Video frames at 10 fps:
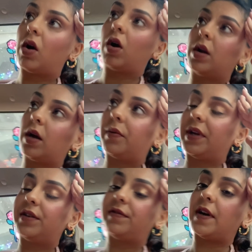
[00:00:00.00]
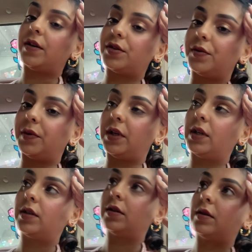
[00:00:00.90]
On our way to Fashion Week,
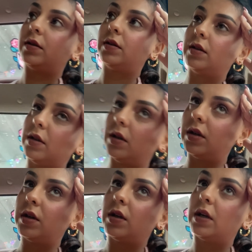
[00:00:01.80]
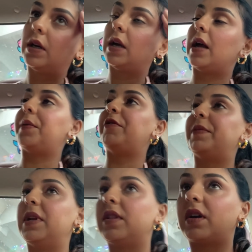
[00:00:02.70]
and we've
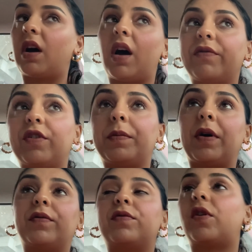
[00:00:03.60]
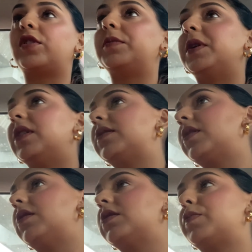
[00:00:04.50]
been in the car for about 40 minutes
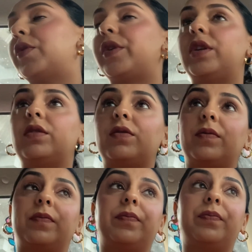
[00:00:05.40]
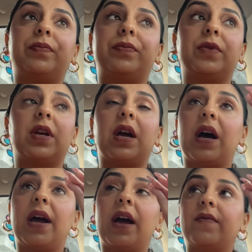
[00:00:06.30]
at this point.
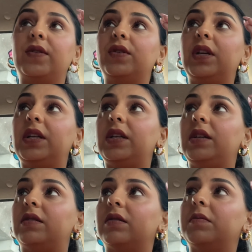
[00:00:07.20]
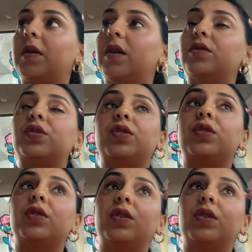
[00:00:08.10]
I haven't really eaten much.